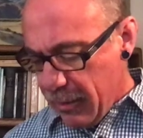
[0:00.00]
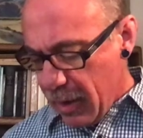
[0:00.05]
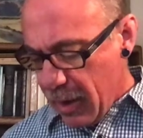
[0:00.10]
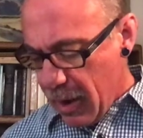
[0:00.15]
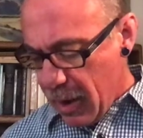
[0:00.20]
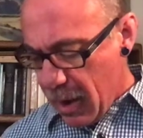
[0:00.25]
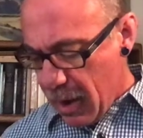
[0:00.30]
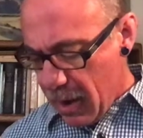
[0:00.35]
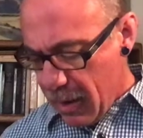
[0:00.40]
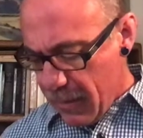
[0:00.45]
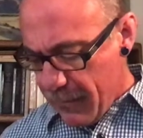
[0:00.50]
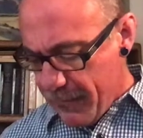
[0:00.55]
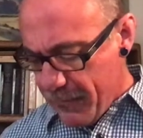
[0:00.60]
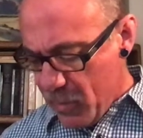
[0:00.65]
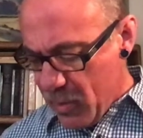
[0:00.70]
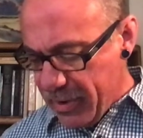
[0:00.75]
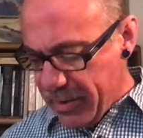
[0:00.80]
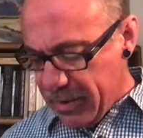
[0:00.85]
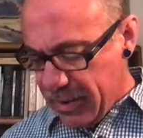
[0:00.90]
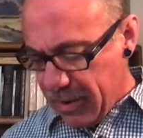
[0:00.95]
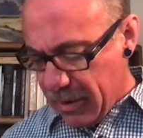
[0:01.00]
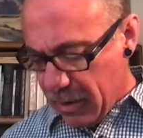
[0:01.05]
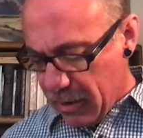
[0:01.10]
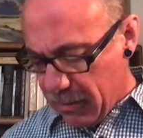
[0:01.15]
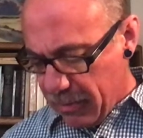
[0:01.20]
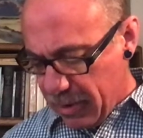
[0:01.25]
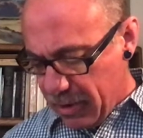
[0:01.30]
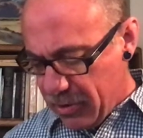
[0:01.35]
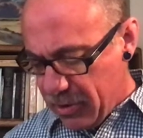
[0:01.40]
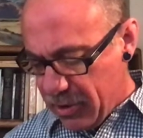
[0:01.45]
14, I'll
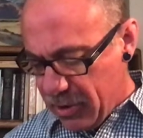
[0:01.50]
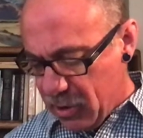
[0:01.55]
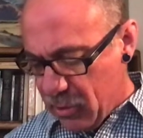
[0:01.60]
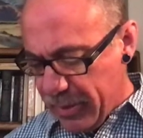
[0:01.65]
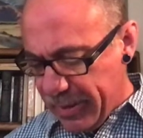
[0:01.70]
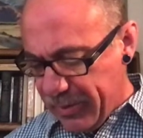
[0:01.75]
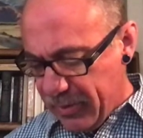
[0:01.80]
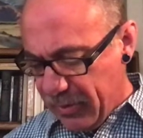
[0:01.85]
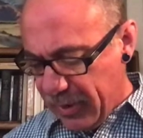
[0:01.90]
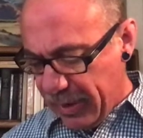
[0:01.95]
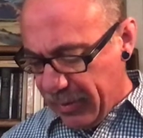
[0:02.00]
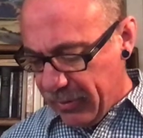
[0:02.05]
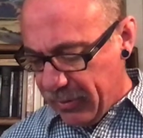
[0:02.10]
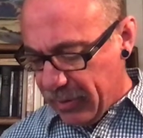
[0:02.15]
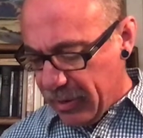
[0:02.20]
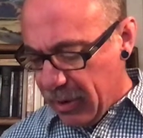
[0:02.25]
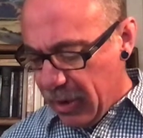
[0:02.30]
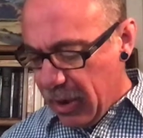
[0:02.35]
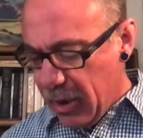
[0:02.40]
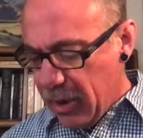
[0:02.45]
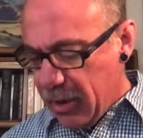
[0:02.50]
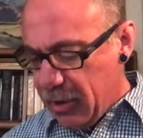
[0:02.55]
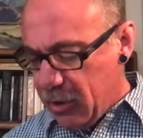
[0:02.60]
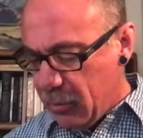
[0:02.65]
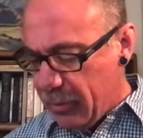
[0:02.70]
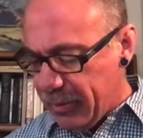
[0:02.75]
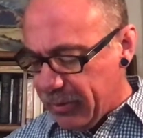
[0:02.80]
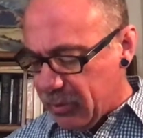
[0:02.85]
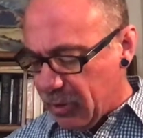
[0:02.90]
read to you. It says, U.S.